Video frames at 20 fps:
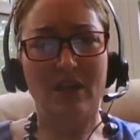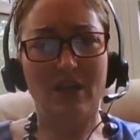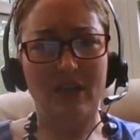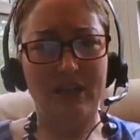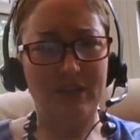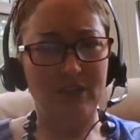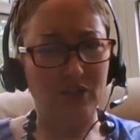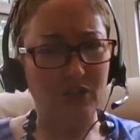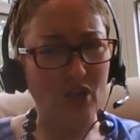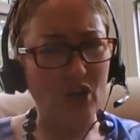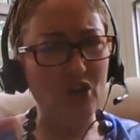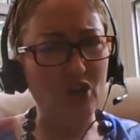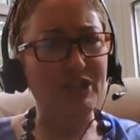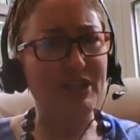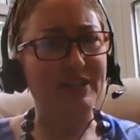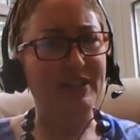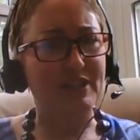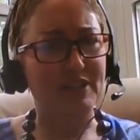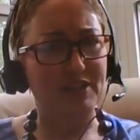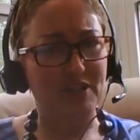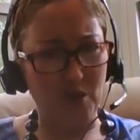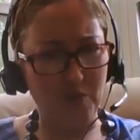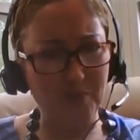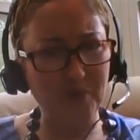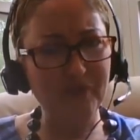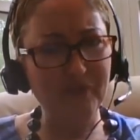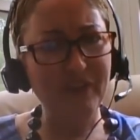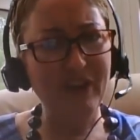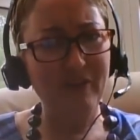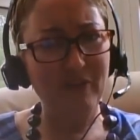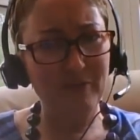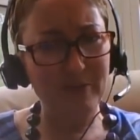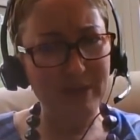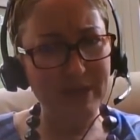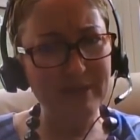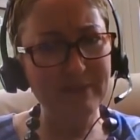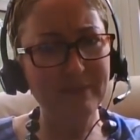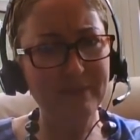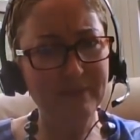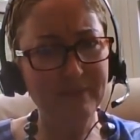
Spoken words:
enlarging the scope of government.